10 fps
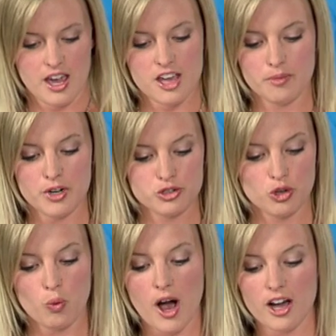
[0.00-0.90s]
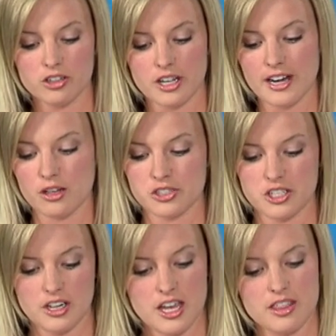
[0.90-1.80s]
And the Minnesota Wild
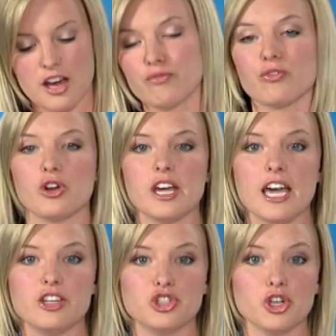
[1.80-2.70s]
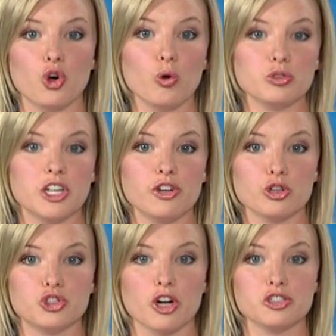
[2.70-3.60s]
announced today that free agent
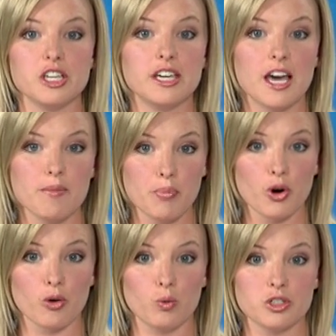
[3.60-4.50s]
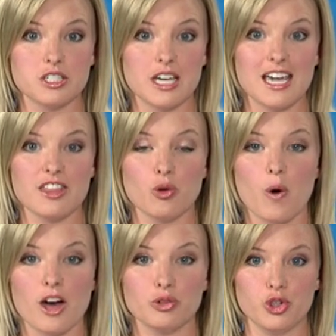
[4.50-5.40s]
goaltender Darcy Kuemper will stay in
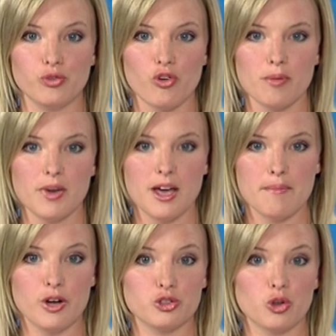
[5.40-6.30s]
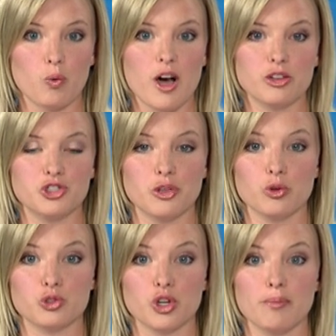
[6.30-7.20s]
the Wild uniform. Minnesota Wild
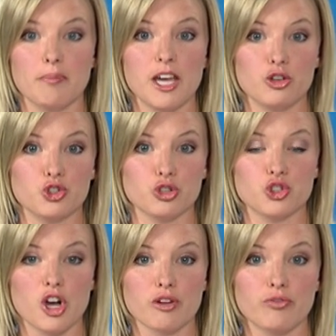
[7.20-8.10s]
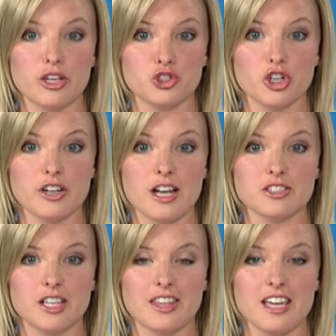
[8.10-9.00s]
General Ch Manager Chuck Fletcher
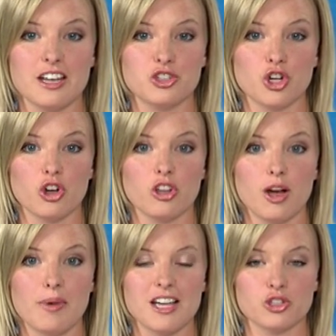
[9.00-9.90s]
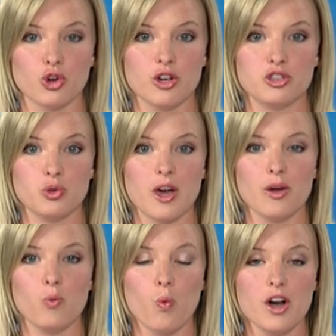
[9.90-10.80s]
announced that the NHL club has agreed to
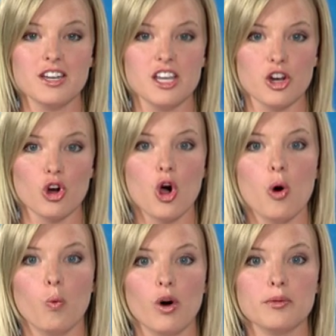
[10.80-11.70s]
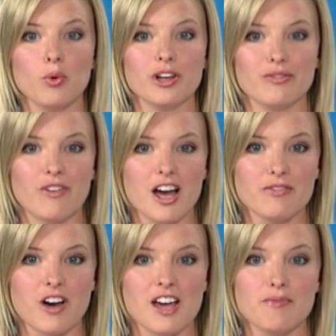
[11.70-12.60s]
a one-year,
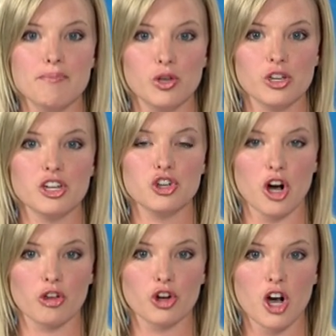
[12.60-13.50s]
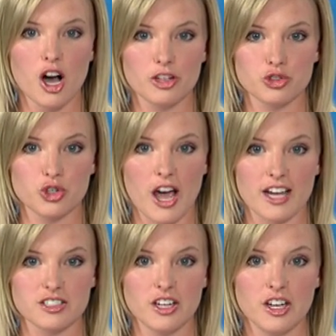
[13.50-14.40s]
$1.55 million contract.